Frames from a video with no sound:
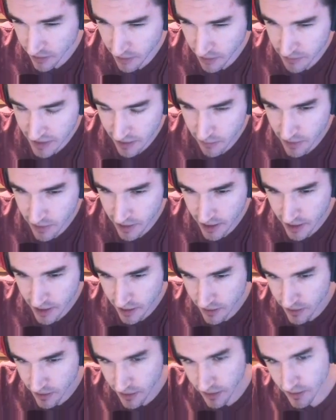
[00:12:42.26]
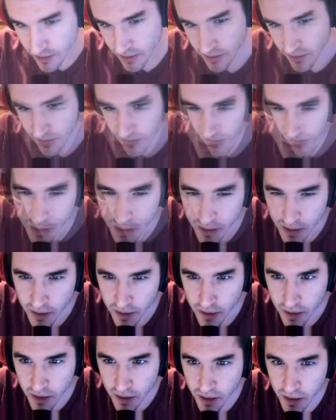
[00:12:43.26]
I'm dead with that, aren't I?
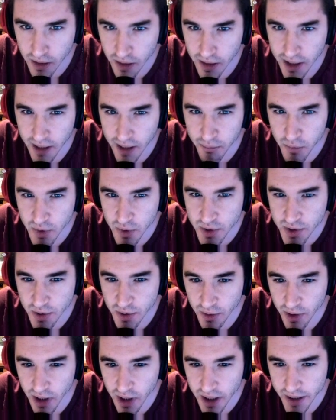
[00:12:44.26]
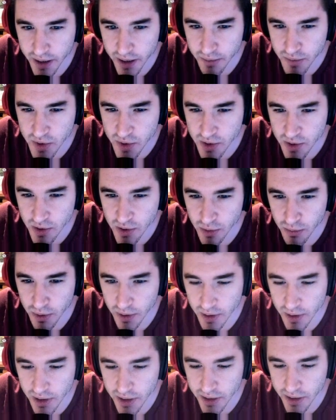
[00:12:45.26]
The numbers don't line up super
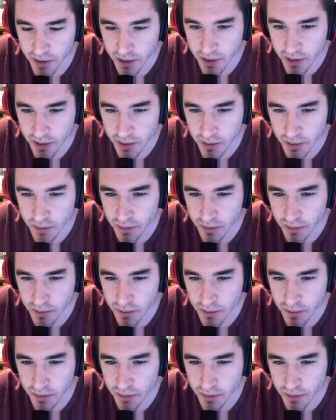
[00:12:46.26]
cleanly.